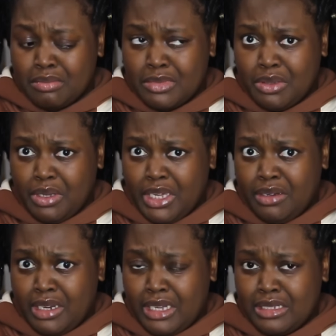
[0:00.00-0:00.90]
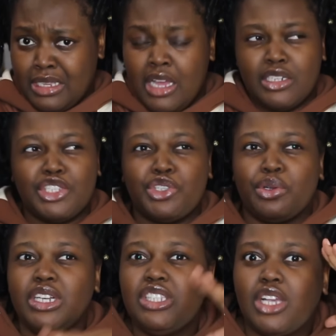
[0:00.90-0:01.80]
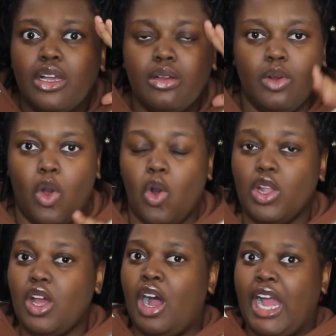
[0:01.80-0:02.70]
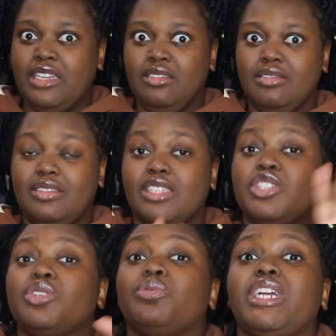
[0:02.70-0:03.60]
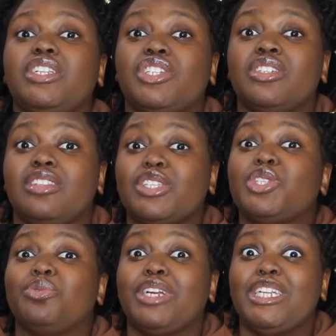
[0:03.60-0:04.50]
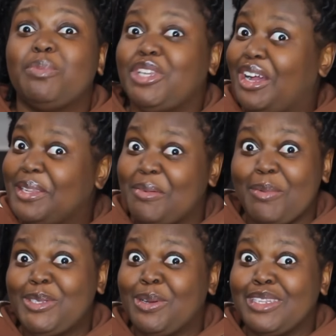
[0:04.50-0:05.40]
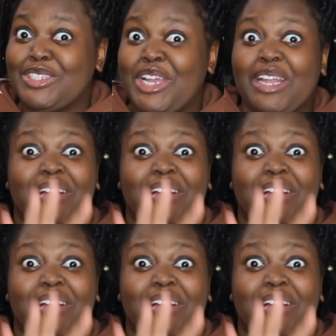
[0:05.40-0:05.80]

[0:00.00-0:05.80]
Okay, Chris. Does Chris, hold on. This is a reach, but y'all know what we do on this channel,